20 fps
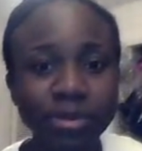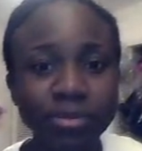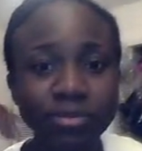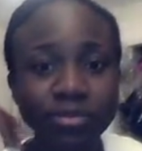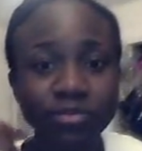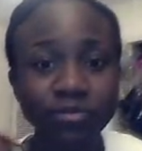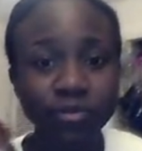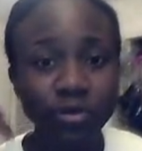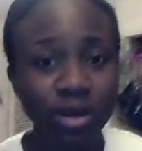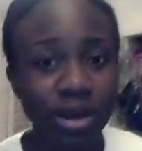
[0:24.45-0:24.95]
but
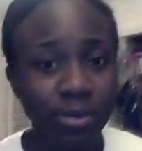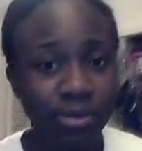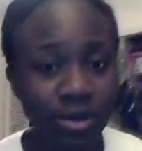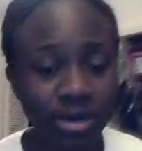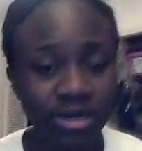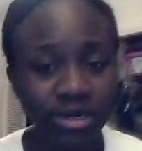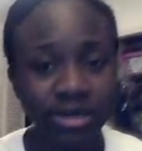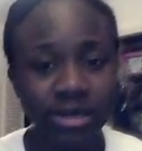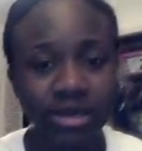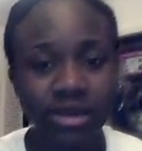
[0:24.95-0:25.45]
before I
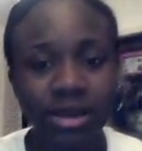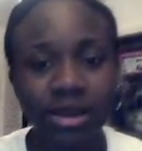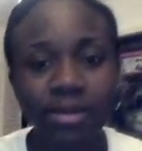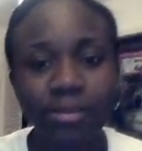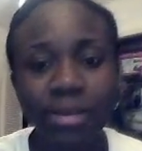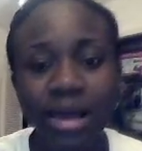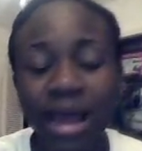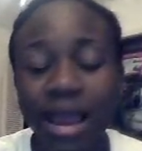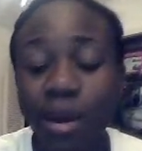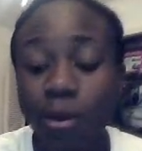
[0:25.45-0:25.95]
braided it
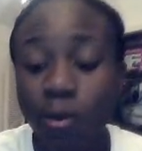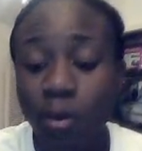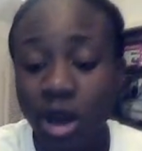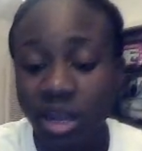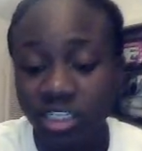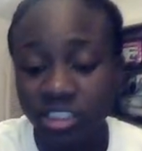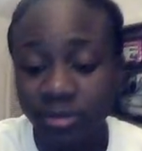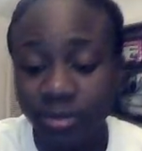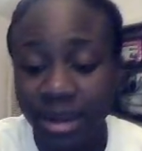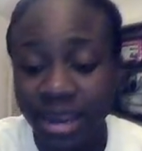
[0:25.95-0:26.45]
up, I
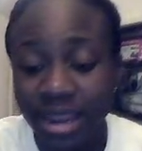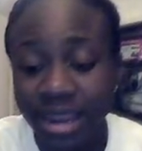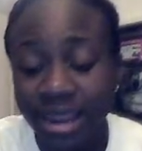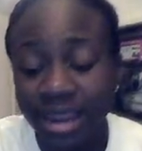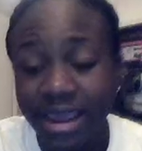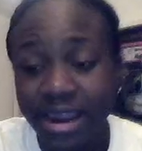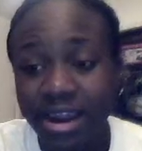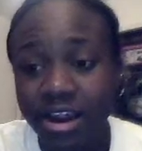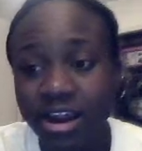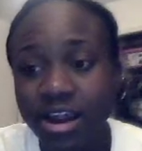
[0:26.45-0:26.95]
washed my
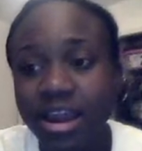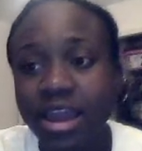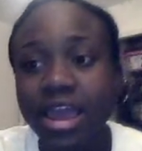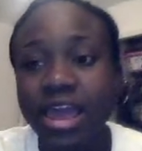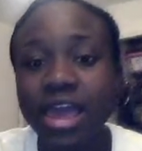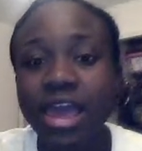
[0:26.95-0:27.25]
hair,